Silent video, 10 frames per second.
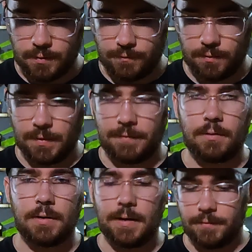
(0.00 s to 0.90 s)
from
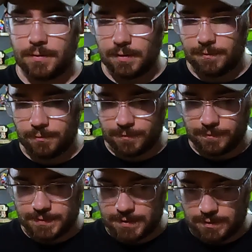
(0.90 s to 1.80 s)
level 11 to level
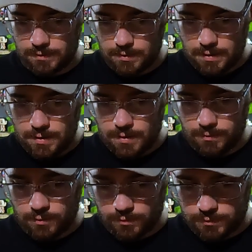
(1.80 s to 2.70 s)
15,
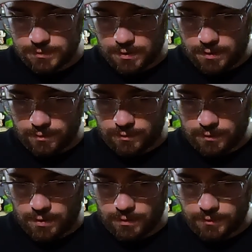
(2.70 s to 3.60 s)
and those are the
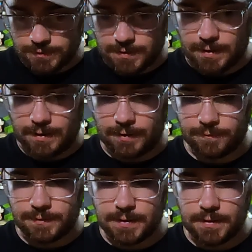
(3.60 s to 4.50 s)
cards that I
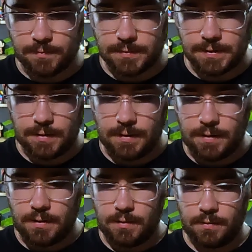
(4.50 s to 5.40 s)
have deemed
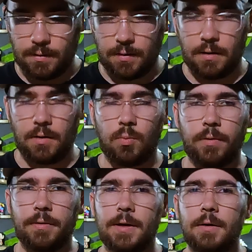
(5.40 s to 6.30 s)

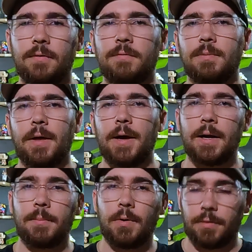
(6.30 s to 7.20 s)
worthy of
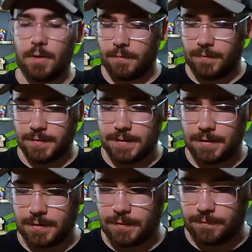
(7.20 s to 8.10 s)
playing both offense
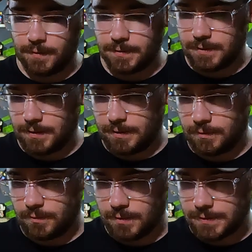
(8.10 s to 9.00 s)
and defense.
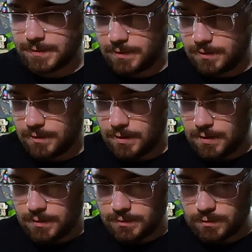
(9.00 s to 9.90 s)
And you can see
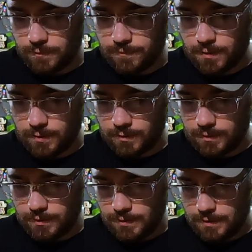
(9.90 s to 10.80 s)
so far
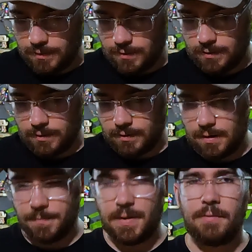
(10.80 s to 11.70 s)

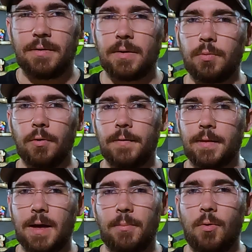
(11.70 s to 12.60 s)
I'm not really
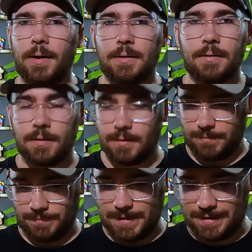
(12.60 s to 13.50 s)
proving that point,
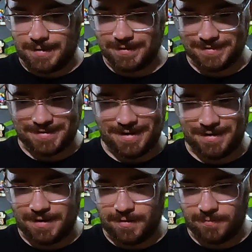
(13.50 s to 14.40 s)
because I
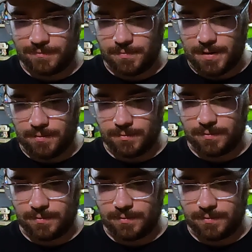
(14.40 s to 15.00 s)
have about